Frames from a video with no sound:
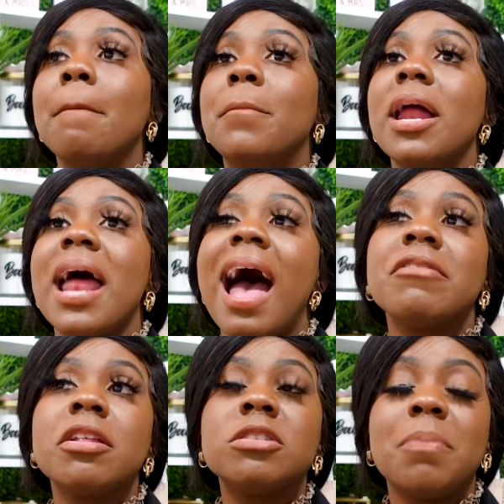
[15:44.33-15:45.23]
But
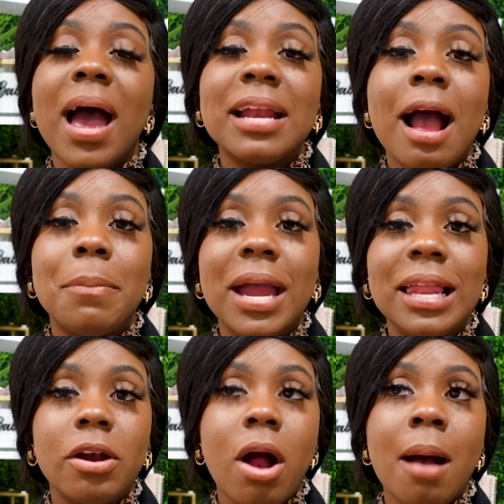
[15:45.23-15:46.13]
having those buy now, pay
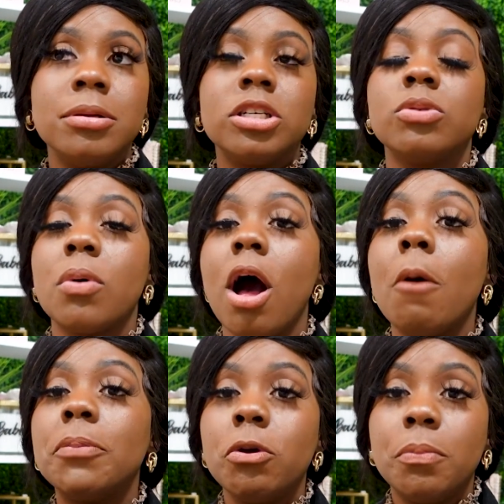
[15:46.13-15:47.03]
later options will
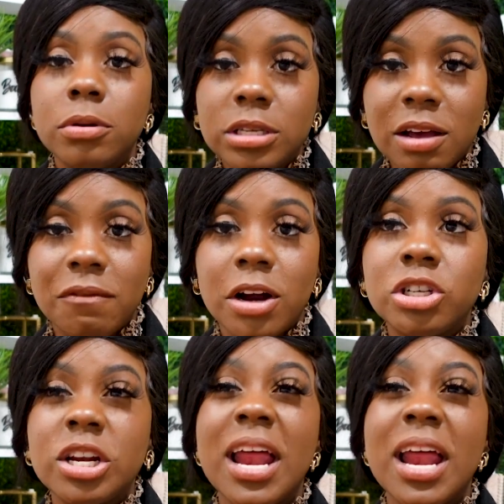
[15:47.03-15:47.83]
help you boost conversion,